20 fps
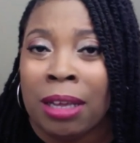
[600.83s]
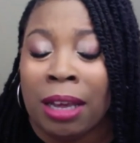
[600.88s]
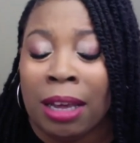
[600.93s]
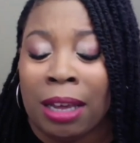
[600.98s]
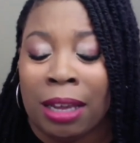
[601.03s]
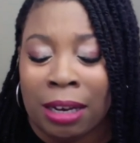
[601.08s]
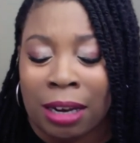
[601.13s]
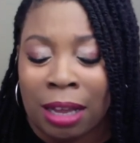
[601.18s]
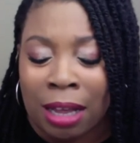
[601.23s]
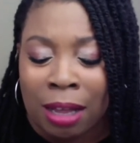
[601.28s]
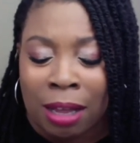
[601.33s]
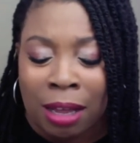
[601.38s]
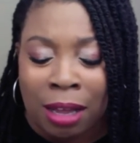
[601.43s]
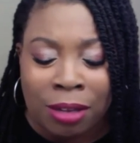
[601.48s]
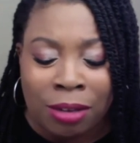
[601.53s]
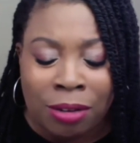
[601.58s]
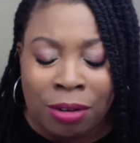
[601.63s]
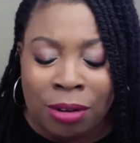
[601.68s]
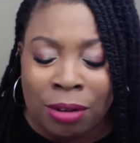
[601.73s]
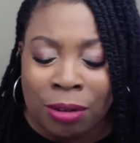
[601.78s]
And I,
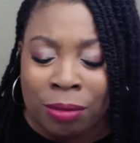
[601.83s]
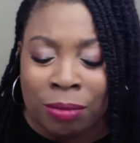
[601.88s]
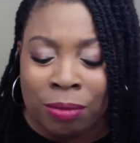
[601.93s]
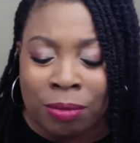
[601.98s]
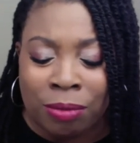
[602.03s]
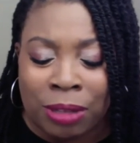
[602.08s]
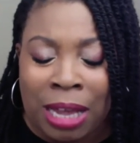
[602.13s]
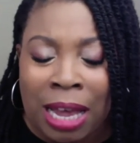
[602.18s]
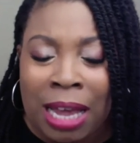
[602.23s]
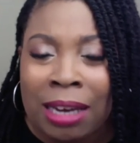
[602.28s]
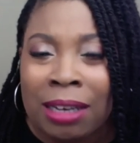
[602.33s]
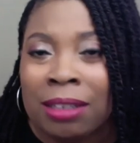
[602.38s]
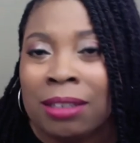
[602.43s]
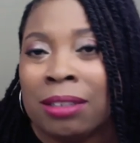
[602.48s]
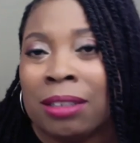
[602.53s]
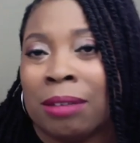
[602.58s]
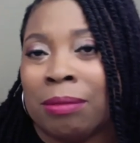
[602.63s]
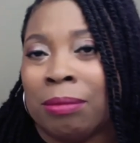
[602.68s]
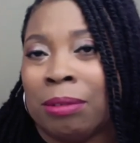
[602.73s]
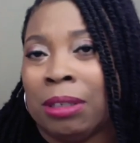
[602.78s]
you know, that is
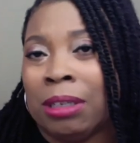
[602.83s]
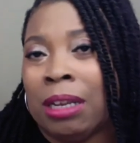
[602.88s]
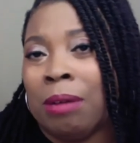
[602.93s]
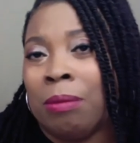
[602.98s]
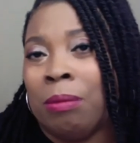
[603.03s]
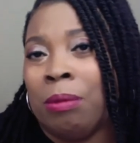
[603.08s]
something that